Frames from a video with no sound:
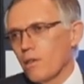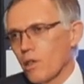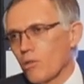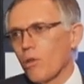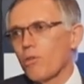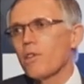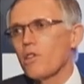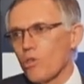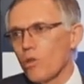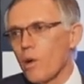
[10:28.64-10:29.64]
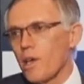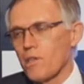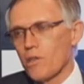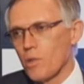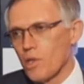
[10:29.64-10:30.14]
the growth is
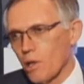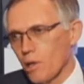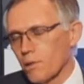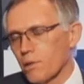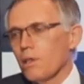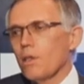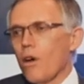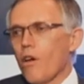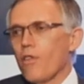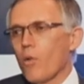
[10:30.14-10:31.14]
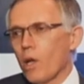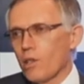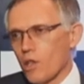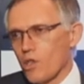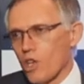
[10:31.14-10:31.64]
always the result hmm. of a well
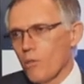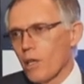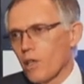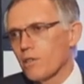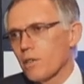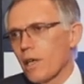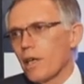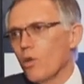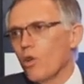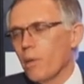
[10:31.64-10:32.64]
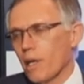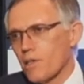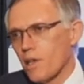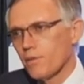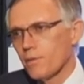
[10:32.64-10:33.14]
done job and not a goal by
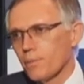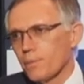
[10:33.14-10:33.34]
itself.